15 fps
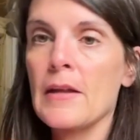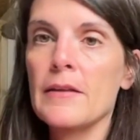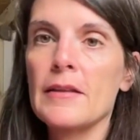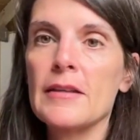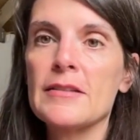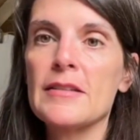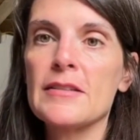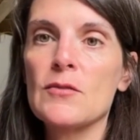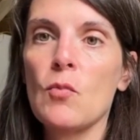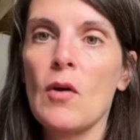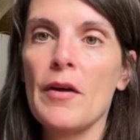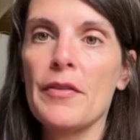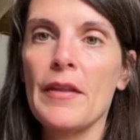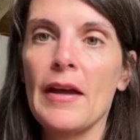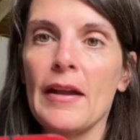this is
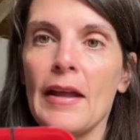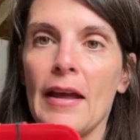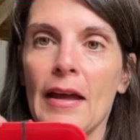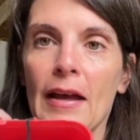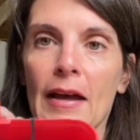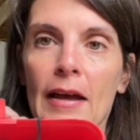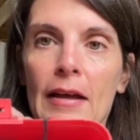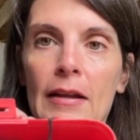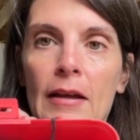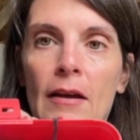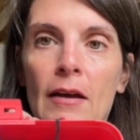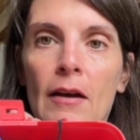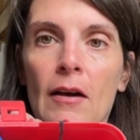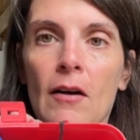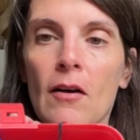one that had
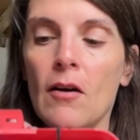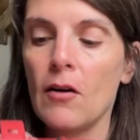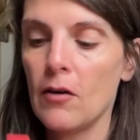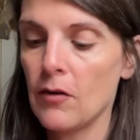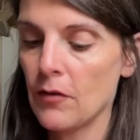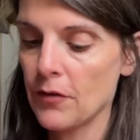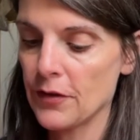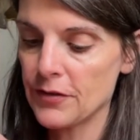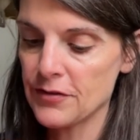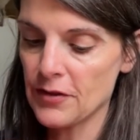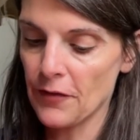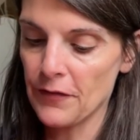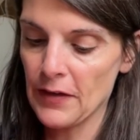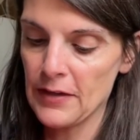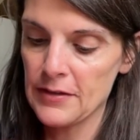all the
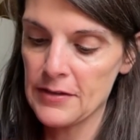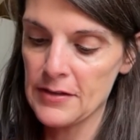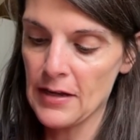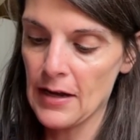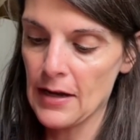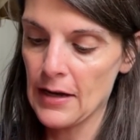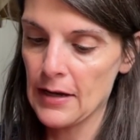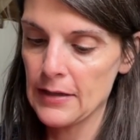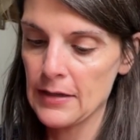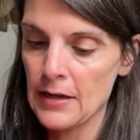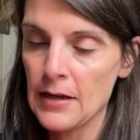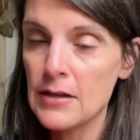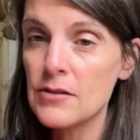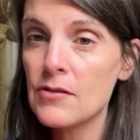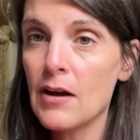stuff inside.
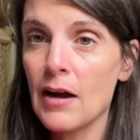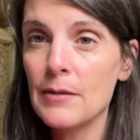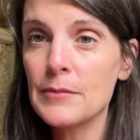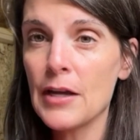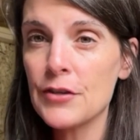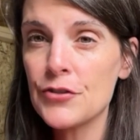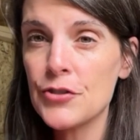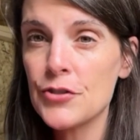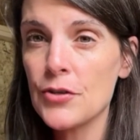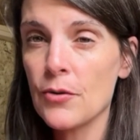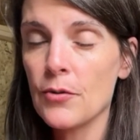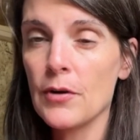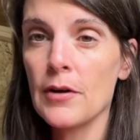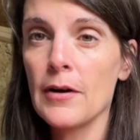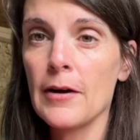So I'm not
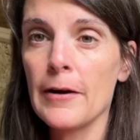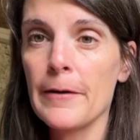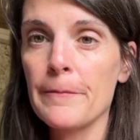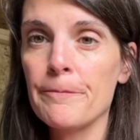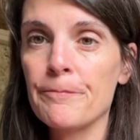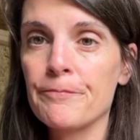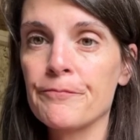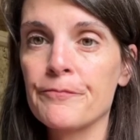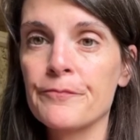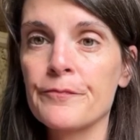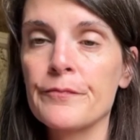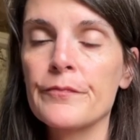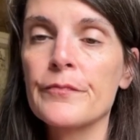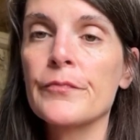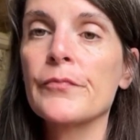sure.
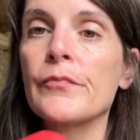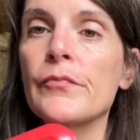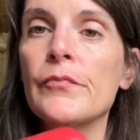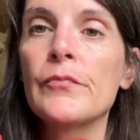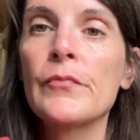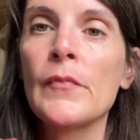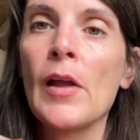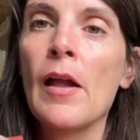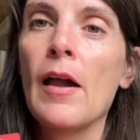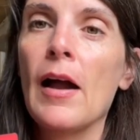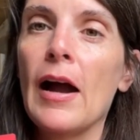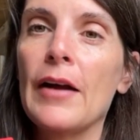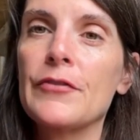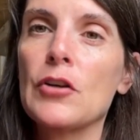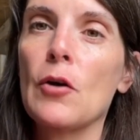
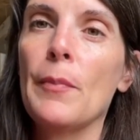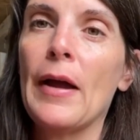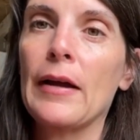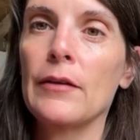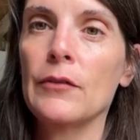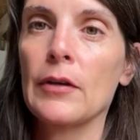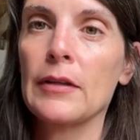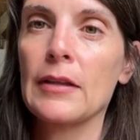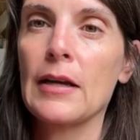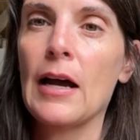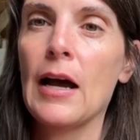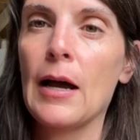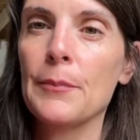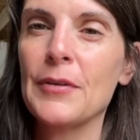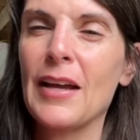I have to go back and look at the
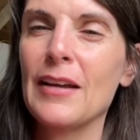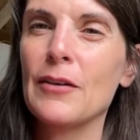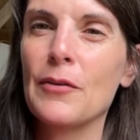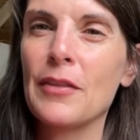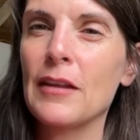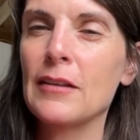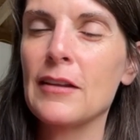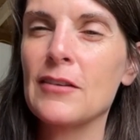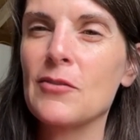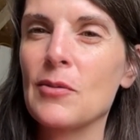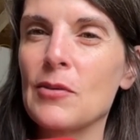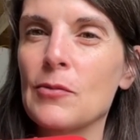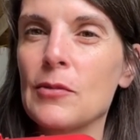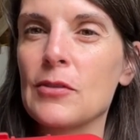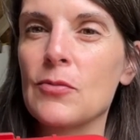comps. I don't think this
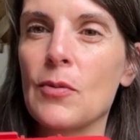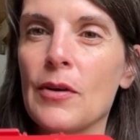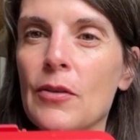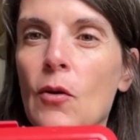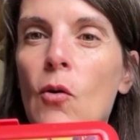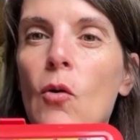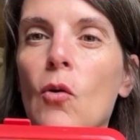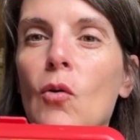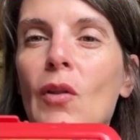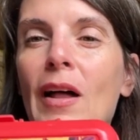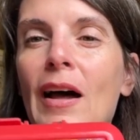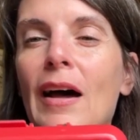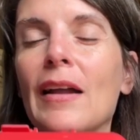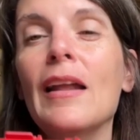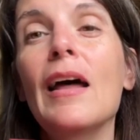one was worth a whole
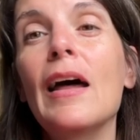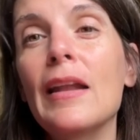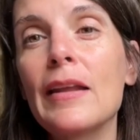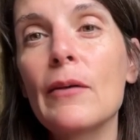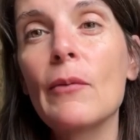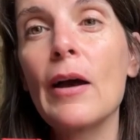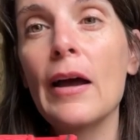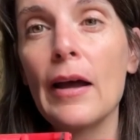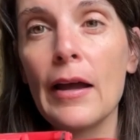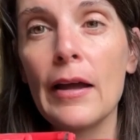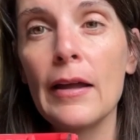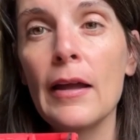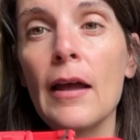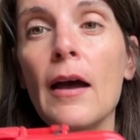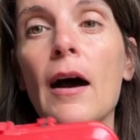lot
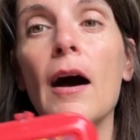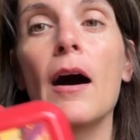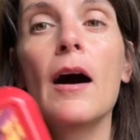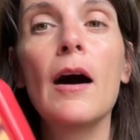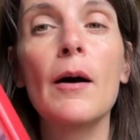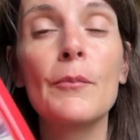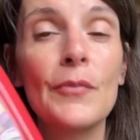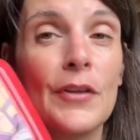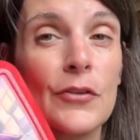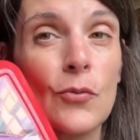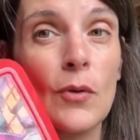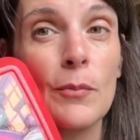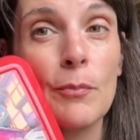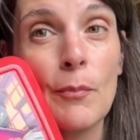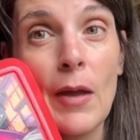anyway. This
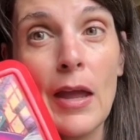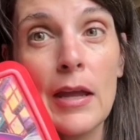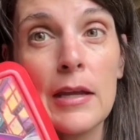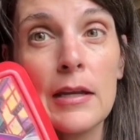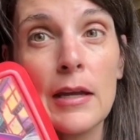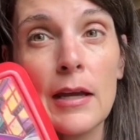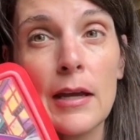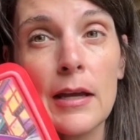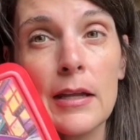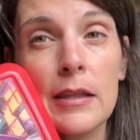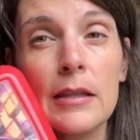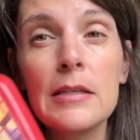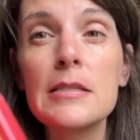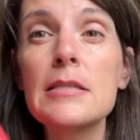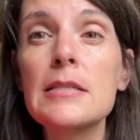one may get
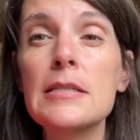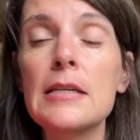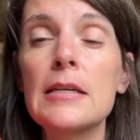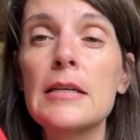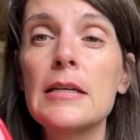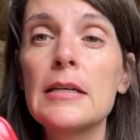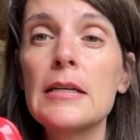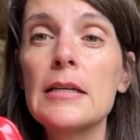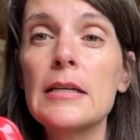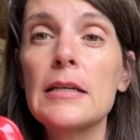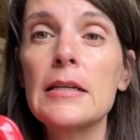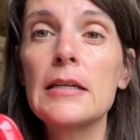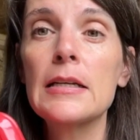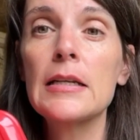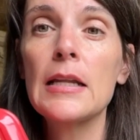
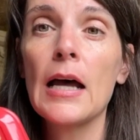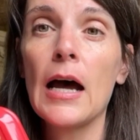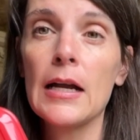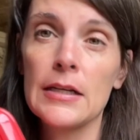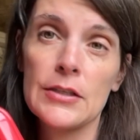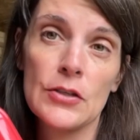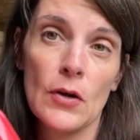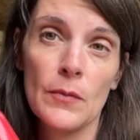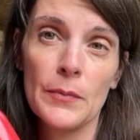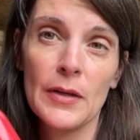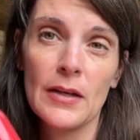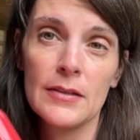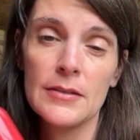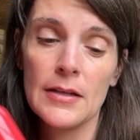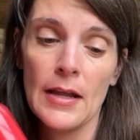listed on its own
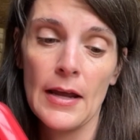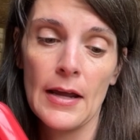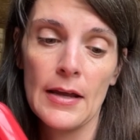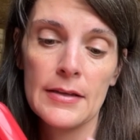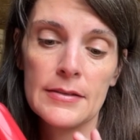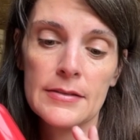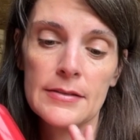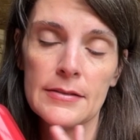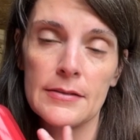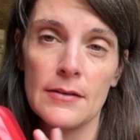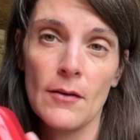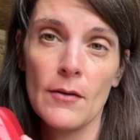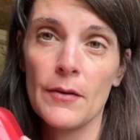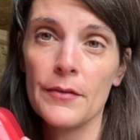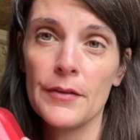because it has
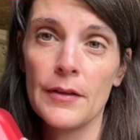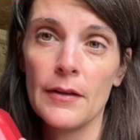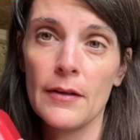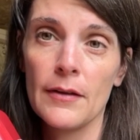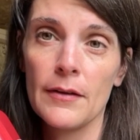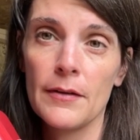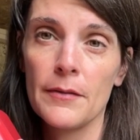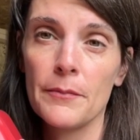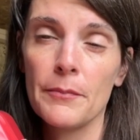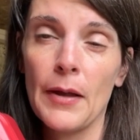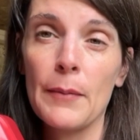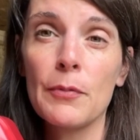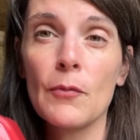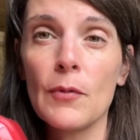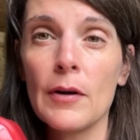all the
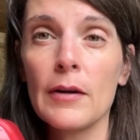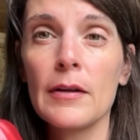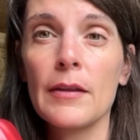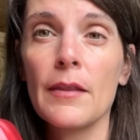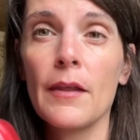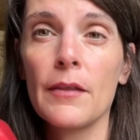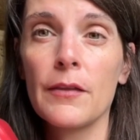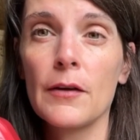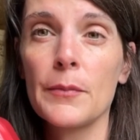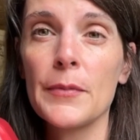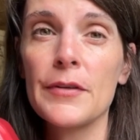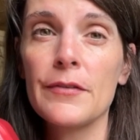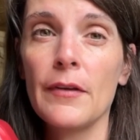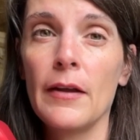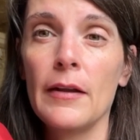paperwork and the
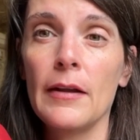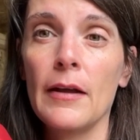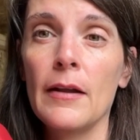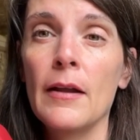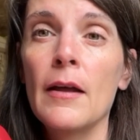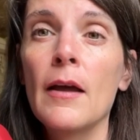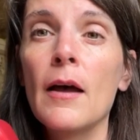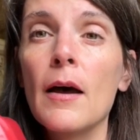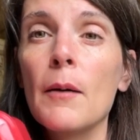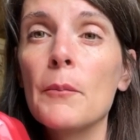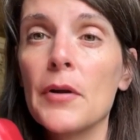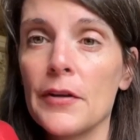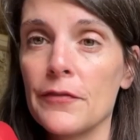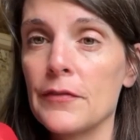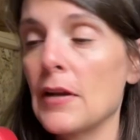thermos in it. But
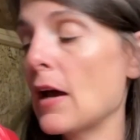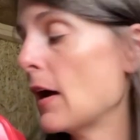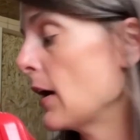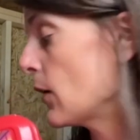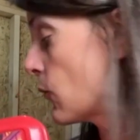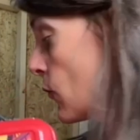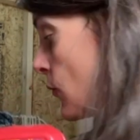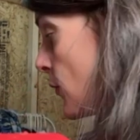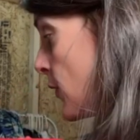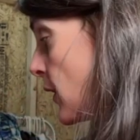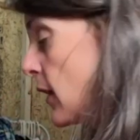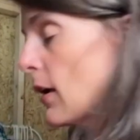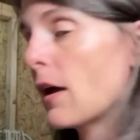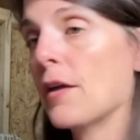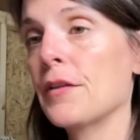if not,
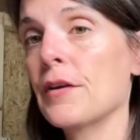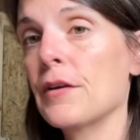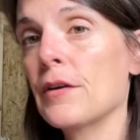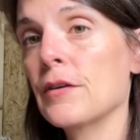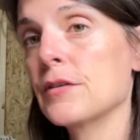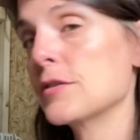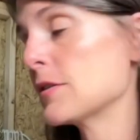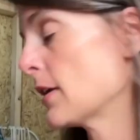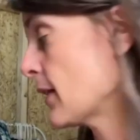the others that